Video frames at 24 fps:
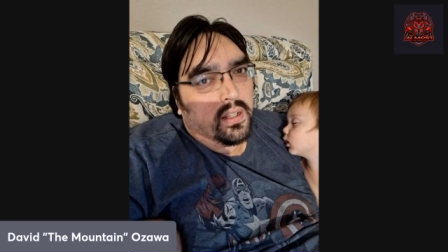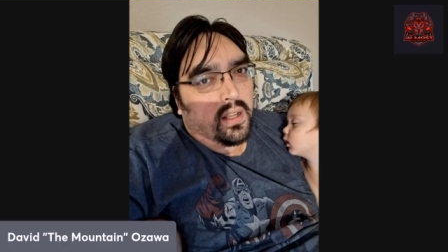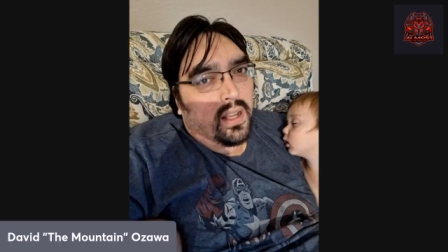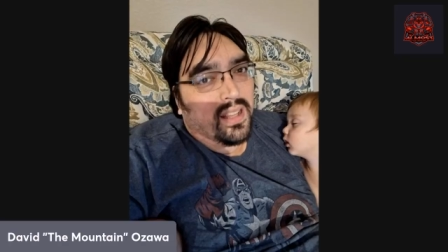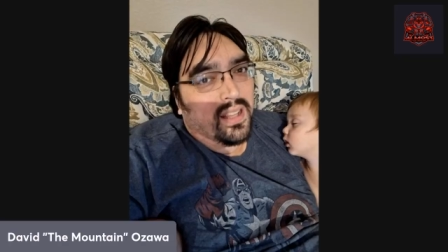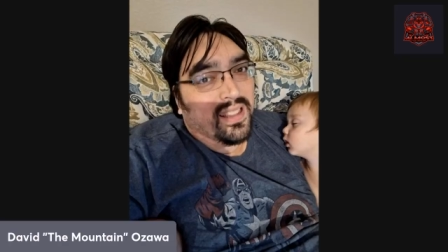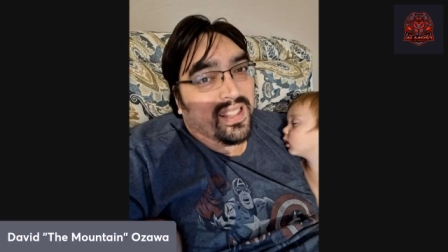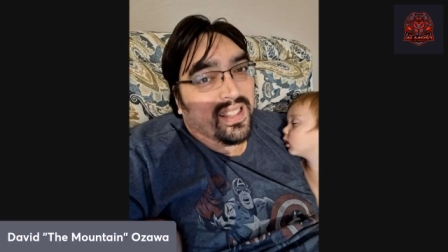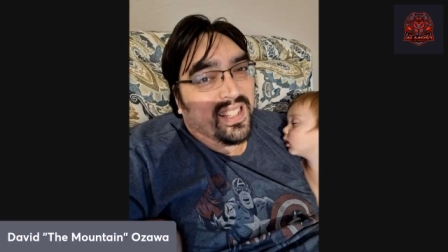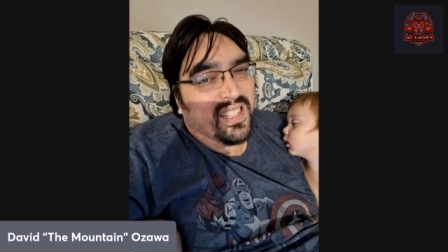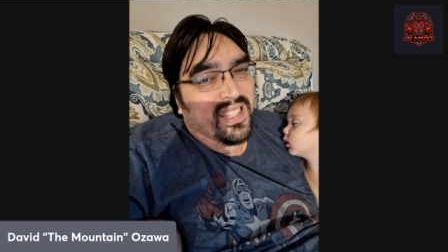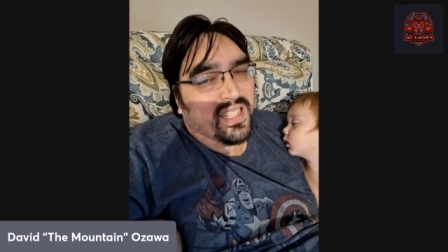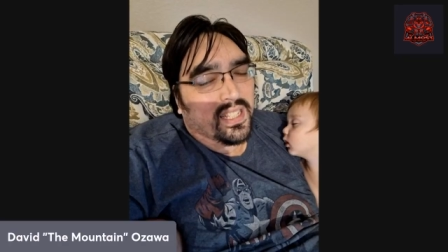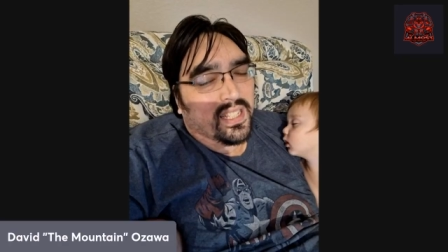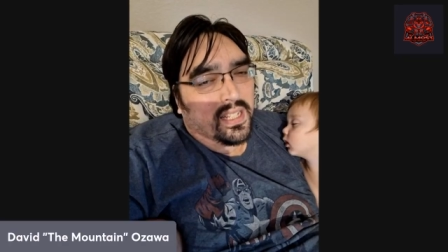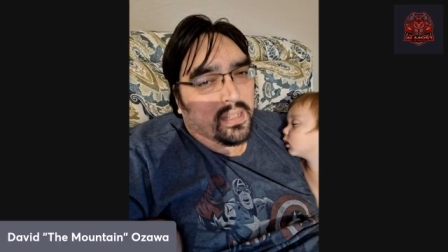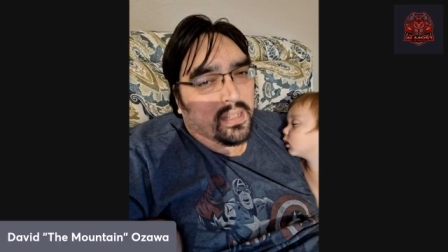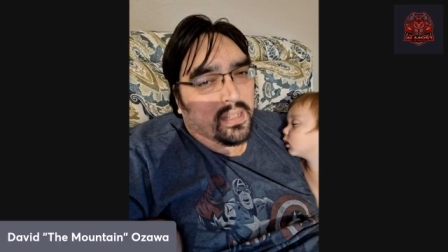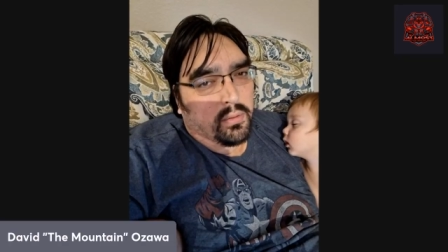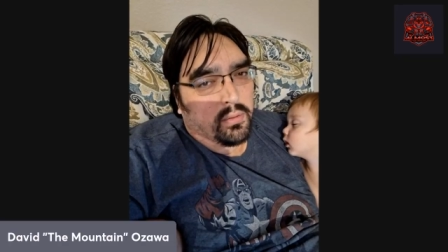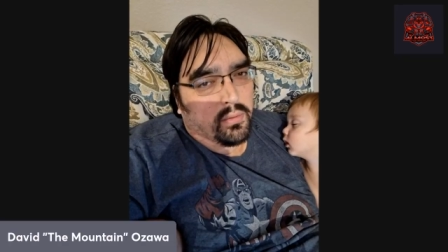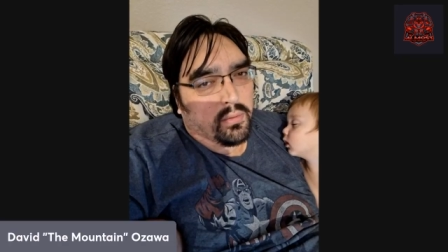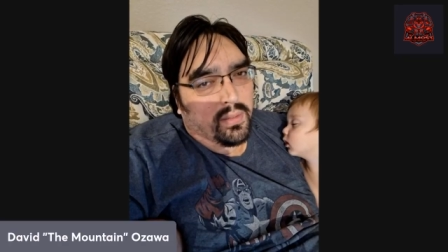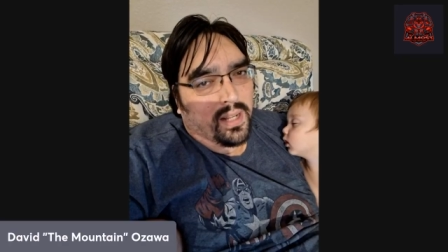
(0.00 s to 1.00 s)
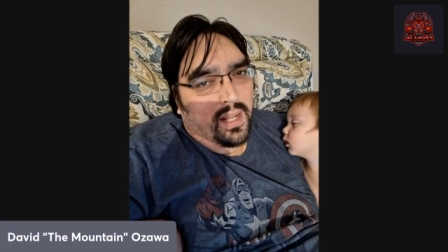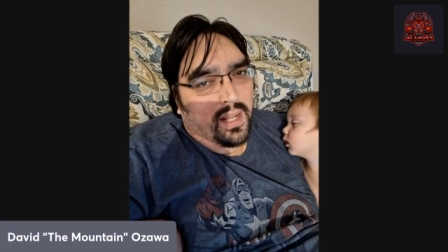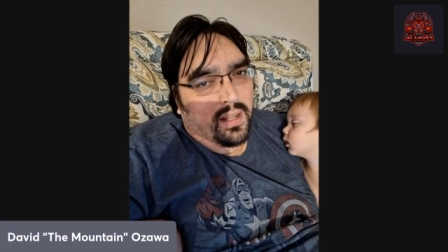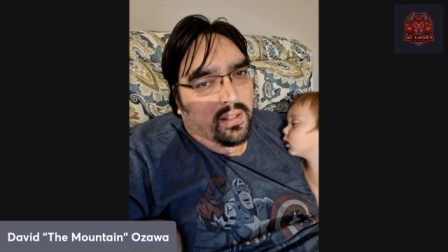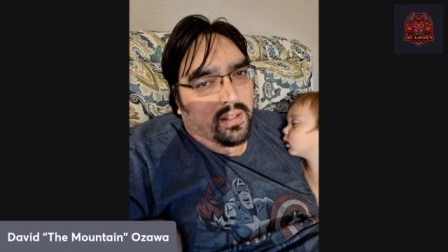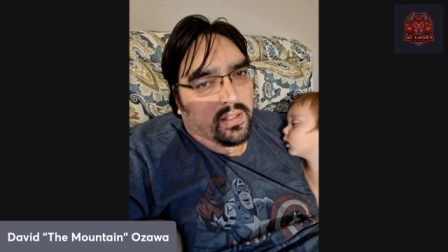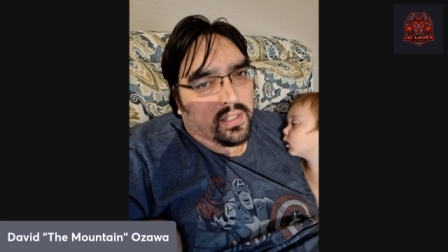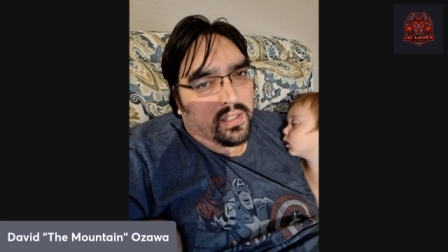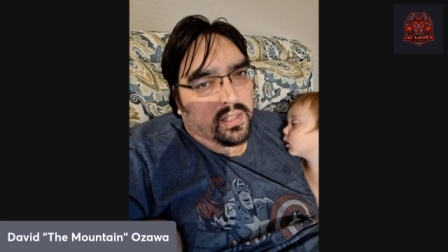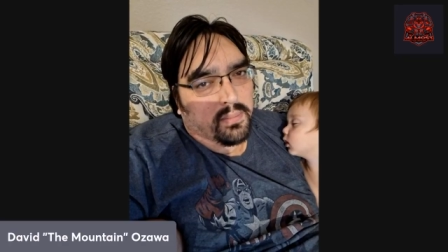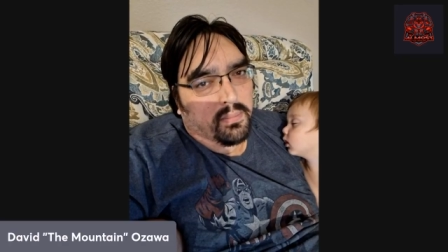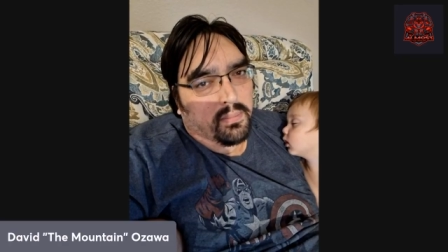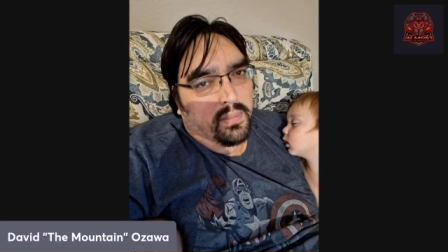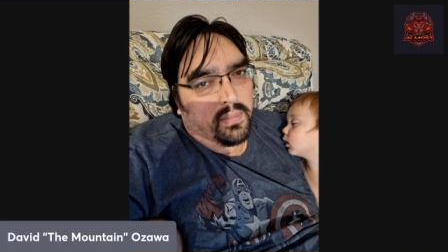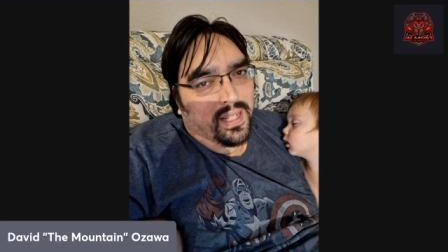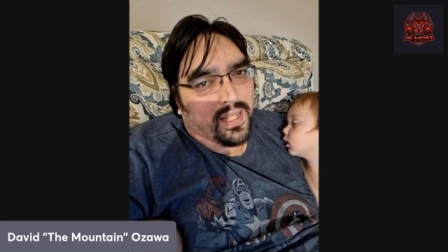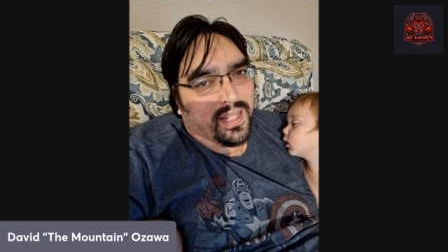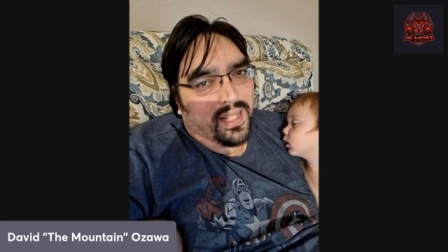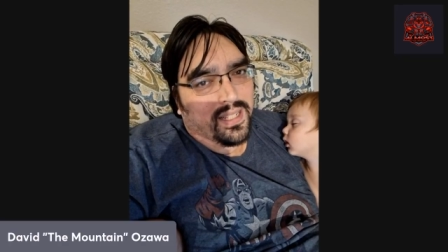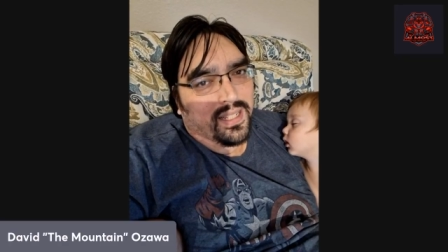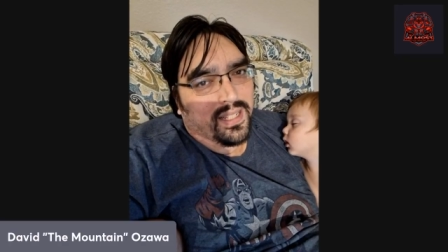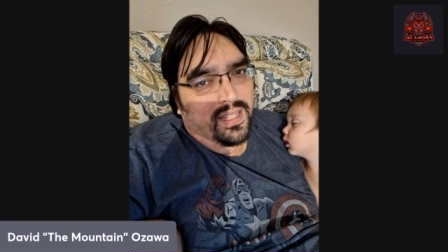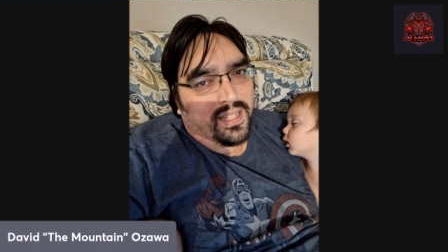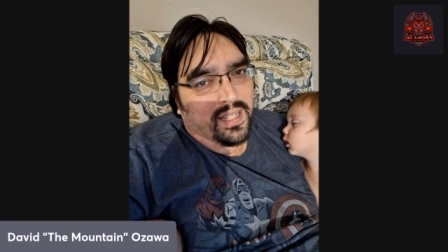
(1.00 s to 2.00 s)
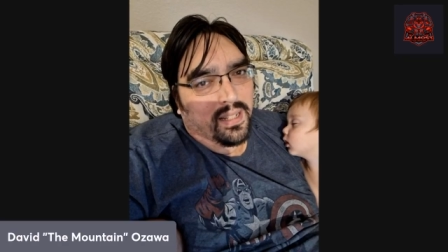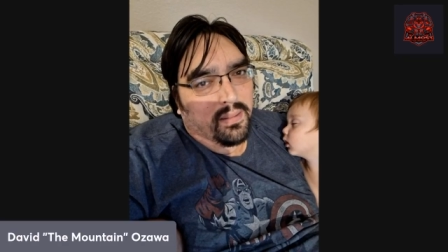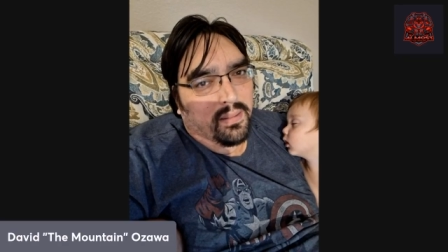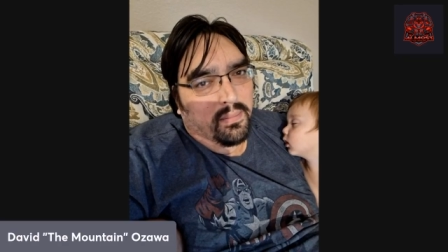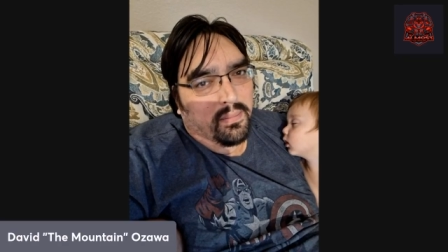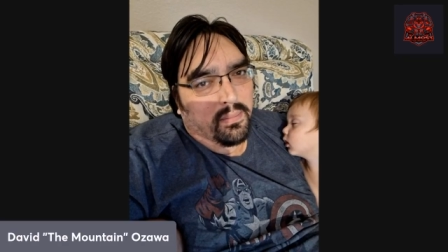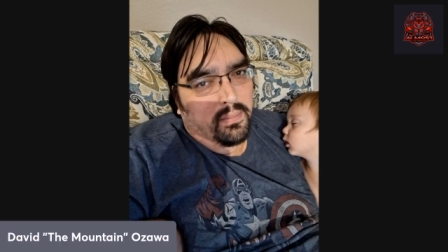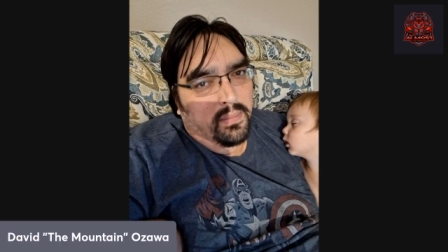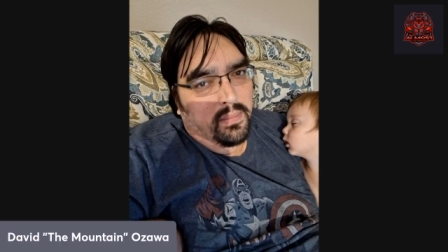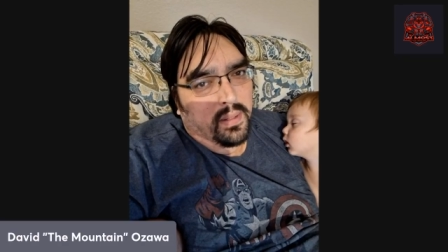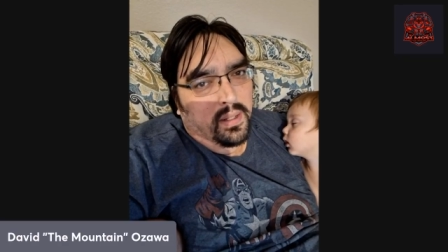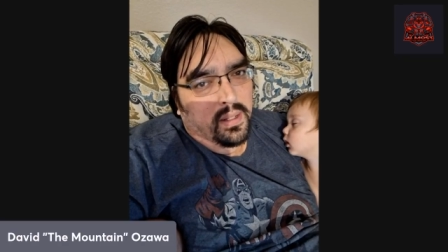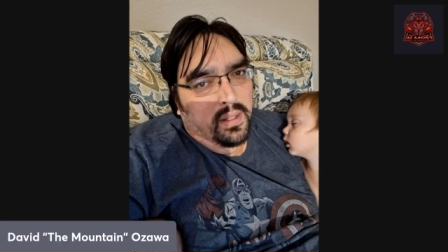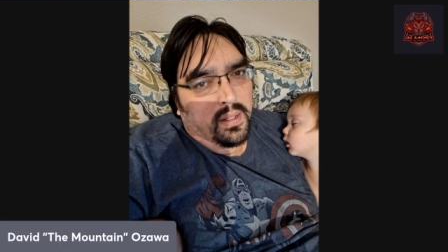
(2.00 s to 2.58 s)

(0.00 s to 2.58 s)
at least a couple rounds into them